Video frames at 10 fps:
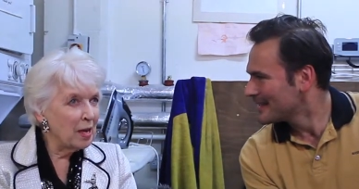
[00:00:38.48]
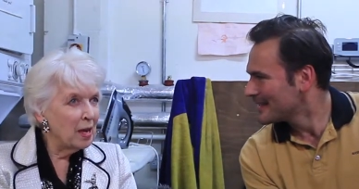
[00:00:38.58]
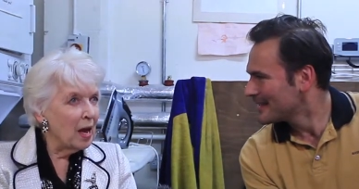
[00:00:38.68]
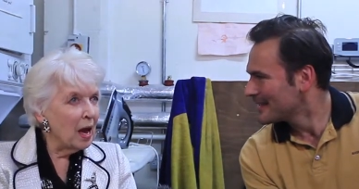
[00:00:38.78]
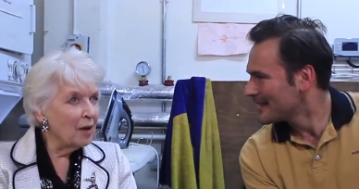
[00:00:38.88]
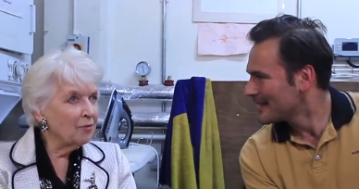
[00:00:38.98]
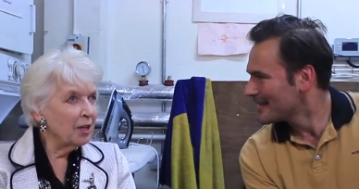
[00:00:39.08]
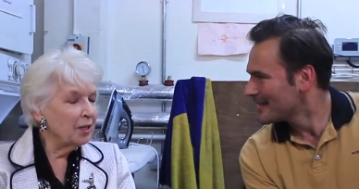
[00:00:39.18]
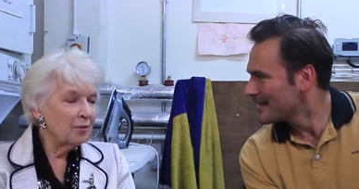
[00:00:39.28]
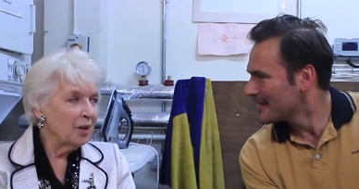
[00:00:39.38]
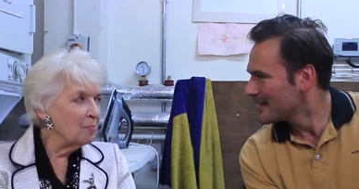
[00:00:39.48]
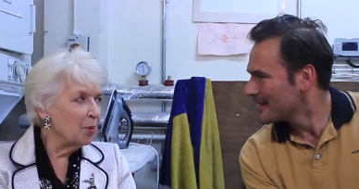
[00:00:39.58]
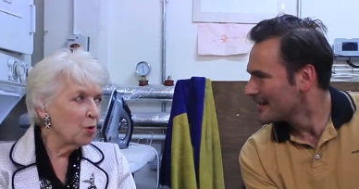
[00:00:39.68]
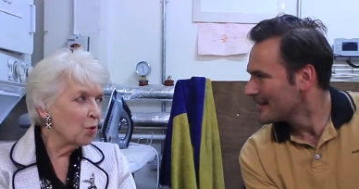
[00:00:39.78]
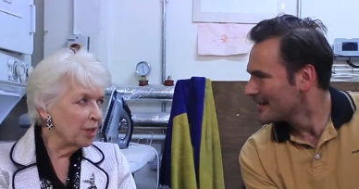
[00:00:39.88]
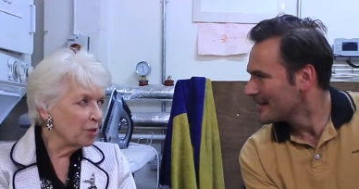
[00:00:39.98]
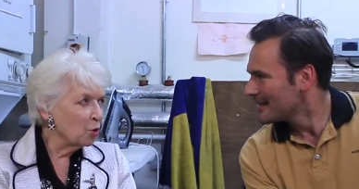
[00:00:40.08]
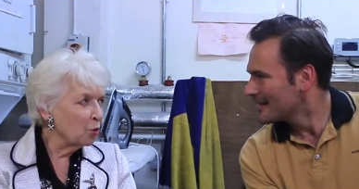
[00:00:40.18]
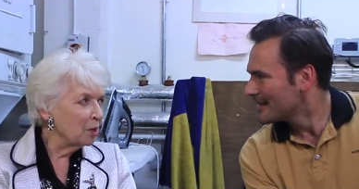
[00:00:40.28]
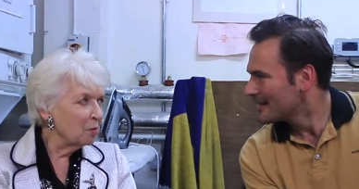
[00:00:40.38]
Speaker 1: I, I find it very boring
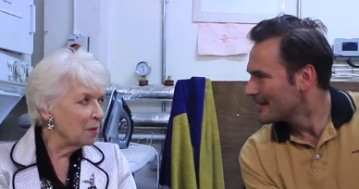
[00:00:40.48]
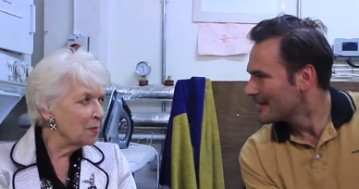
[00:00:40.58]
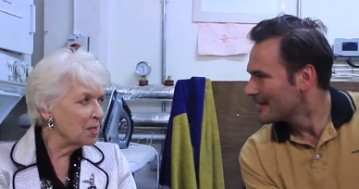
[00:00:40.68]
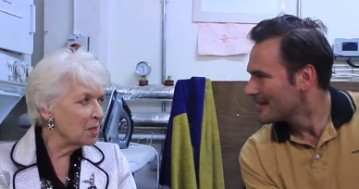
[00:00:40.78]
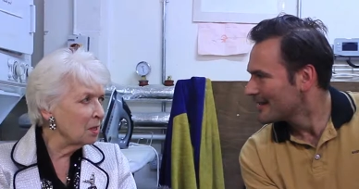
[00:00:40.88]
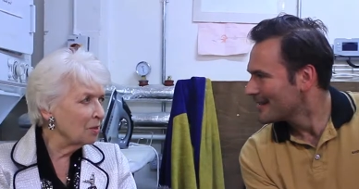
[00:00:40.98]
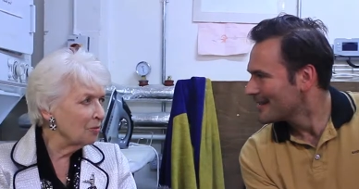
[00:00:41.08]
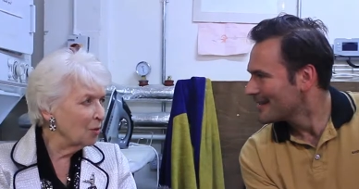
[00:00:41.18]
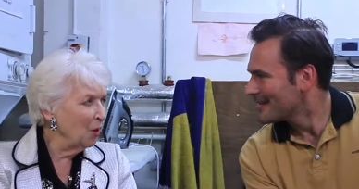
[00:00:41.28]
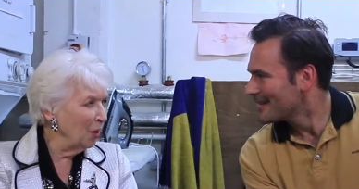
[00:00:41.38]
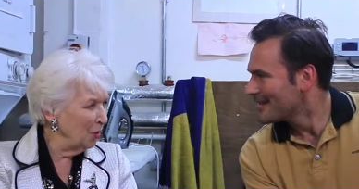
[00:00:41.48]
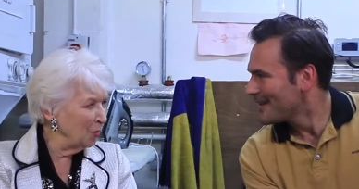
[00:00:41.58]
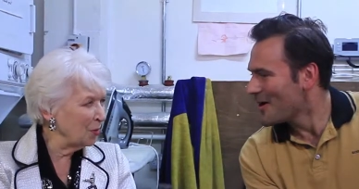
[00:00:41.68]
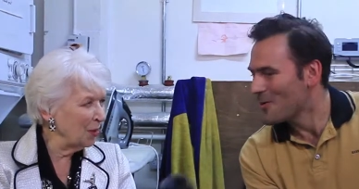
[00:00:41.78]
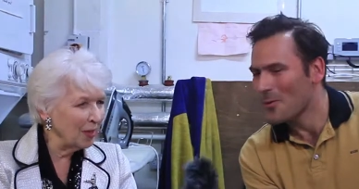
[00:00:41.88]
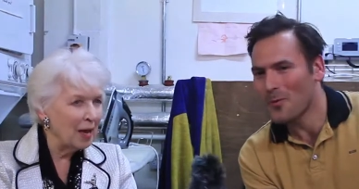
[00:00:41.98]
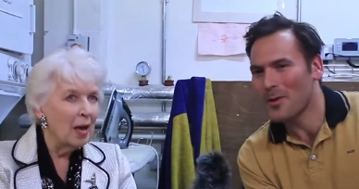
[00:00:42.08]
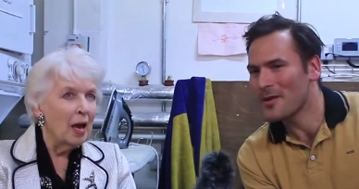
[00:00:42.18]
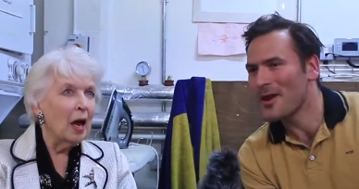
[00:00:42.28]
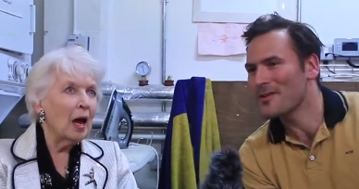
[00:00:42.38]
talking about myself. You know. No, oh, think,
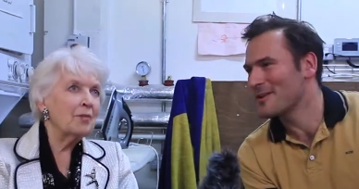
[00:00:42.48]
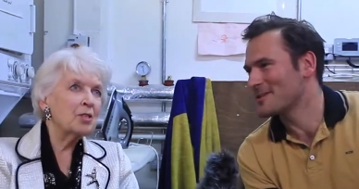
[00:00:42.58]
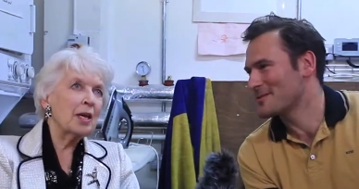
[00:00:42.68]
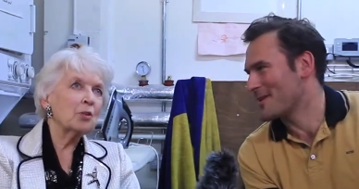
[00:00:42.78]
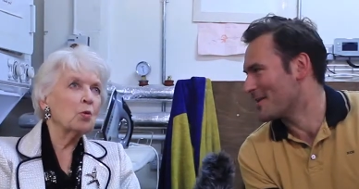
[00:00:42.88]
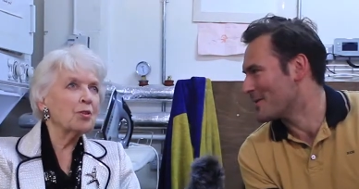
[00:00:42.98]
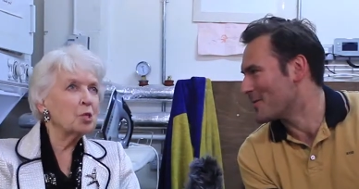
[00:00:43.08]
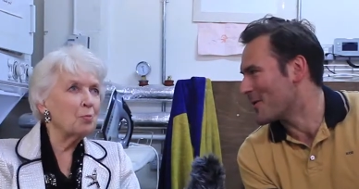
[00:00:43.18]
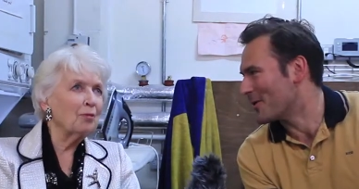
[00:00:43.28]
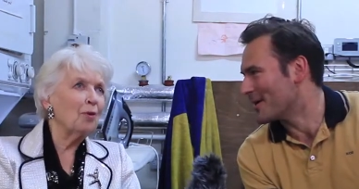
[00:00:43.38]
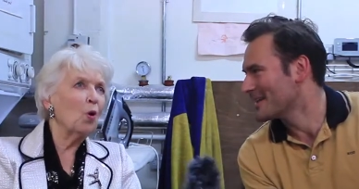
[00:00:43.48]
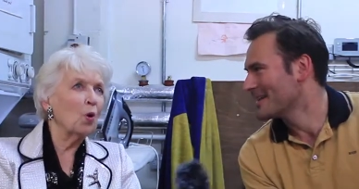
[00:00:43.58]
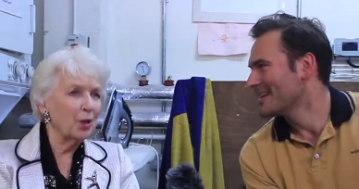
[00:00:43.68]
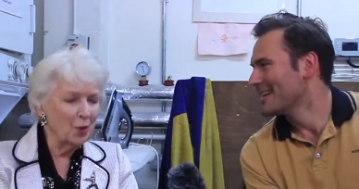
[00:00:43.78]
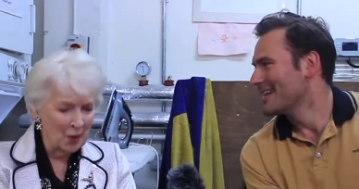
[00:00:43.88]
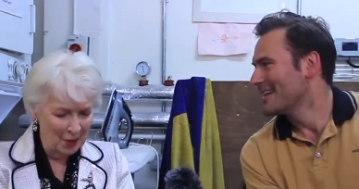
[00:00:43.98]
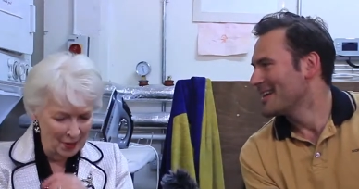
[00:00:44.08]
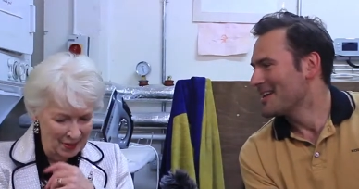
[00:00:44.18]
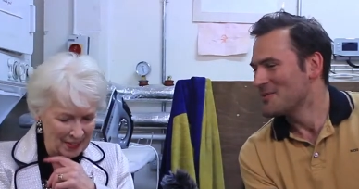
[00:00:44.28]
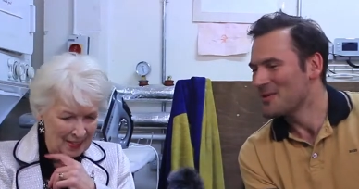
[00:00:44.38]
well, none of us said all this boring. before. You know.
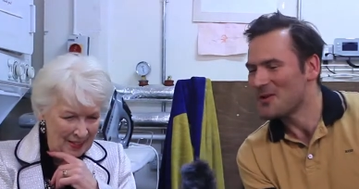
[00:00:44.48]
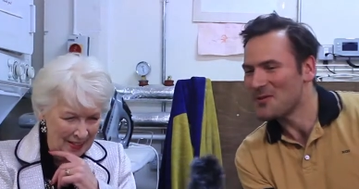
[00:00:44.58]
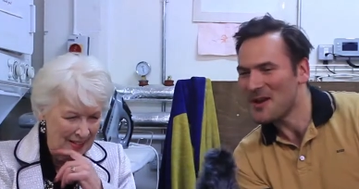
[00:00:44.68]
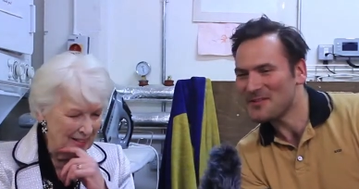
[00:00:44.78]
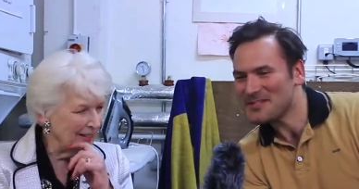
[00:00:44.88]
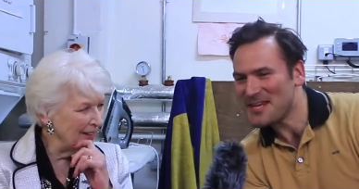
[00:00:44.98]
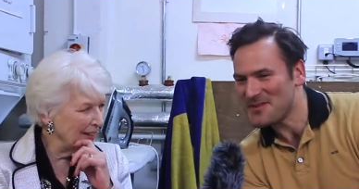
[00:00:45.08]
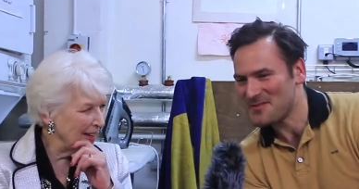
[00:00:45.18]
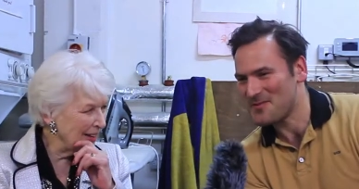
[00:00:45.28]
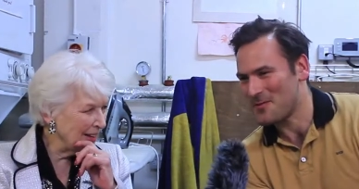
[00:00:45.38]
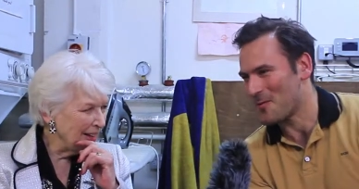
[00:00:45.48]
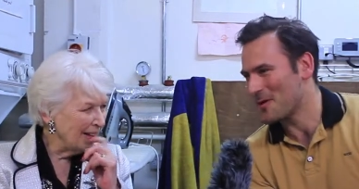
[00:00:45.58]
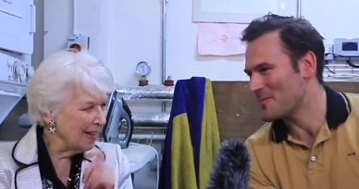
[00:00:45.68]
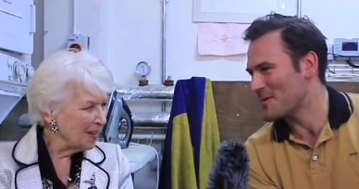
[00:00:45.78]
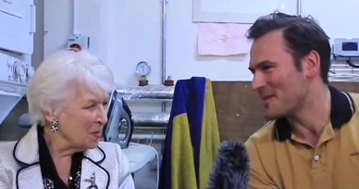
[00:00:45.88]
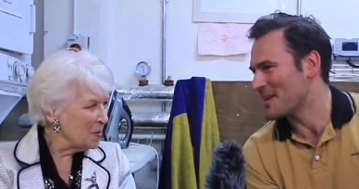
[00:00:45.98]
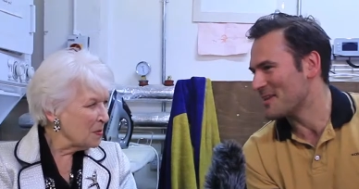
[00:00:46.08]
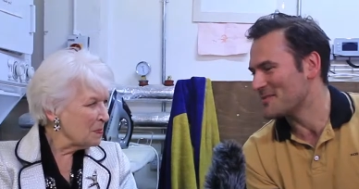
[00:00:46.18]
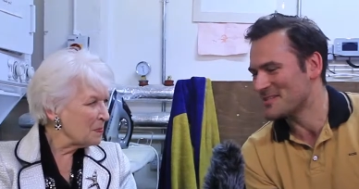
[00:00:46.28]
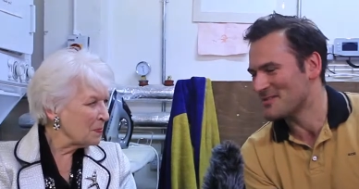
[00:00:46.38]
Speaker 2: well, you may have said it before, but, but but
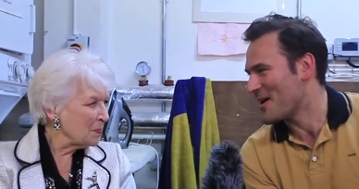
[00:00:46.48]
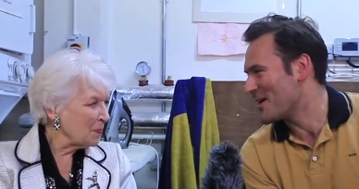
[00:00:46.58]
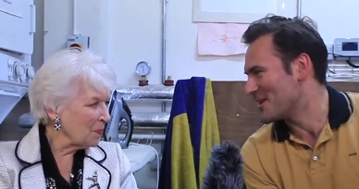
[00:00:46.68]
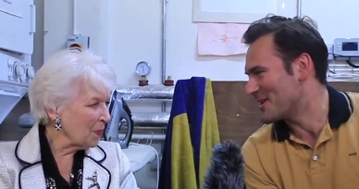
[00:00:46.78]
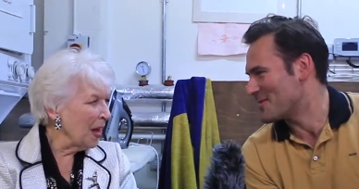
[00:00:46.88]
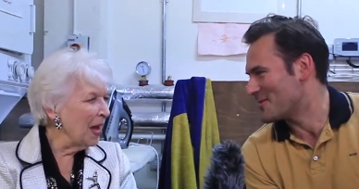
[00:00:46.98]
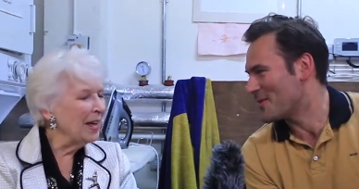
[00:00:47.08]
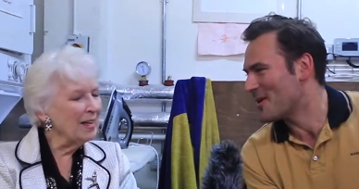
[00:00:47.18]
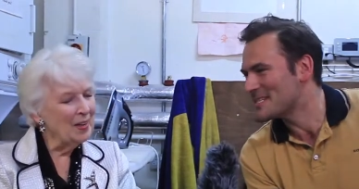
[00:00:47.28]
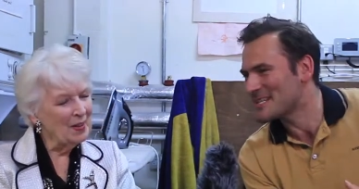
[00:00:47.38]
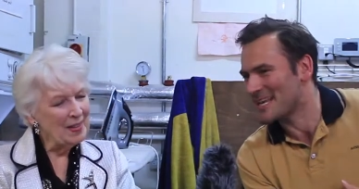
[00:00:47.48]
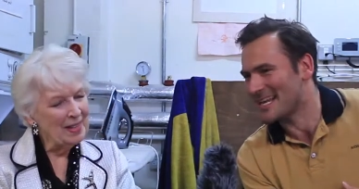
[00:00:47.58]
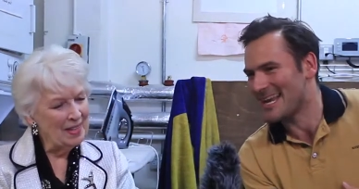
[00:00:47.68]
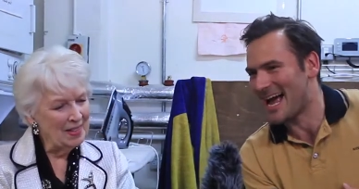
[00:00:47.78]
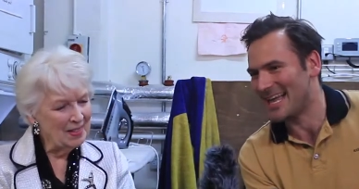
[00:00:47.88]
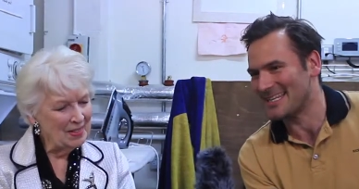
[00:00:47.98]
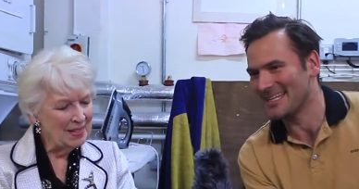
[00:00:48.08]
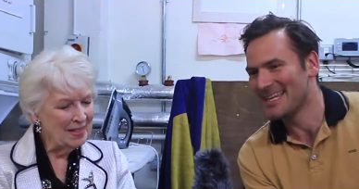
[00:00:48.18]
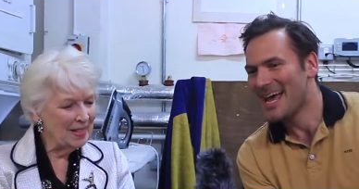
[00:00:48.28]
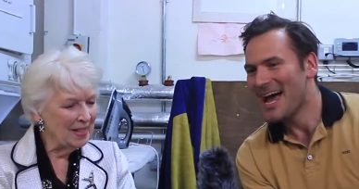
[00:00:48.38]
none of us have heard it before. I, know, I certainly I
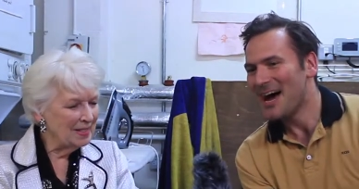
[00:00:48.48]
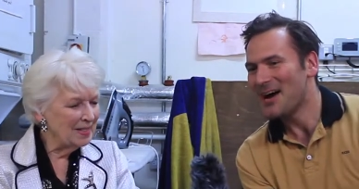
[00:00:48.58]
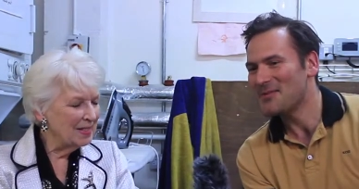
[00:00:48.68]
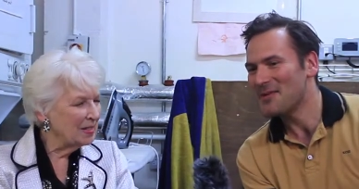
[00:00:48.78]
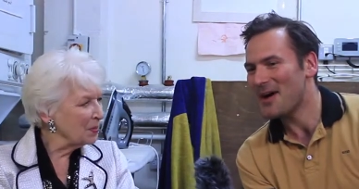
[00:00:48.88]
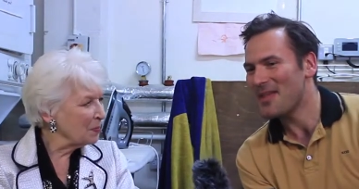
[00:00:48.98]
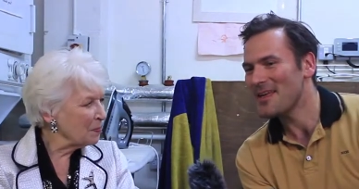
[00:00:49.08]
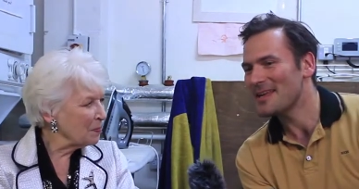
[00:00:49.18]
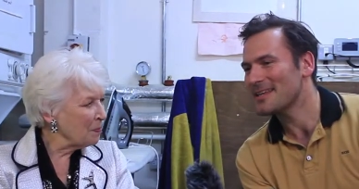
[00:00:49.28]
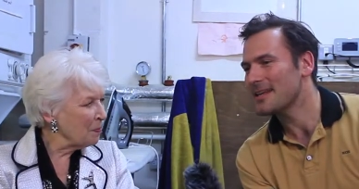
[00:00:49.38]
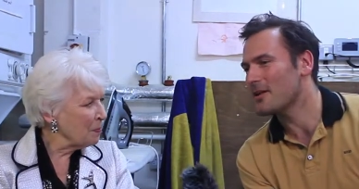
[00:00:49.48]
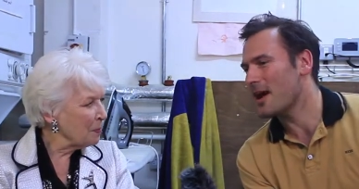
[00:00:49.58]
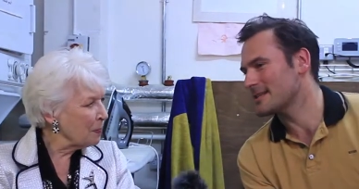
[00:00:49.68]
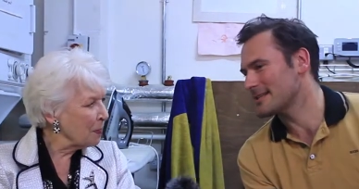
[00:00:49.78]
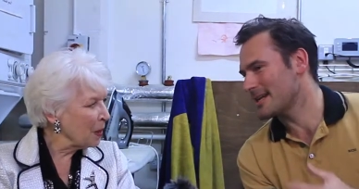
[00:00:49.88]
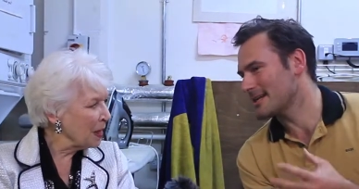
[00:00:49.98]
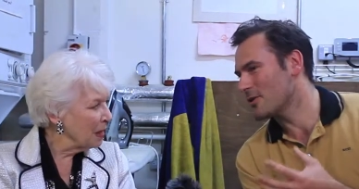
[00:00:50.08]
hadn't. Yeah. Um, I think you know, as I say,